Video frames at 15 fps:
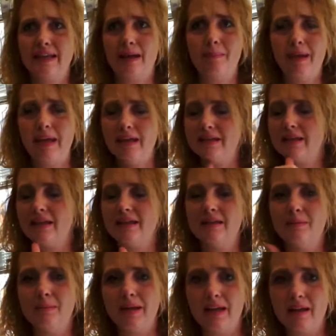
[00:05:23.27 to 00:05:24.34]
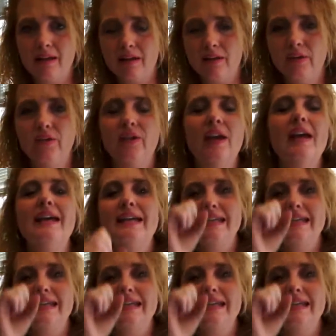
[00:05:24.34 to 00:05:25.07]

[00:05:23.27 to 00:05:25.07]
that me, is that somebody else?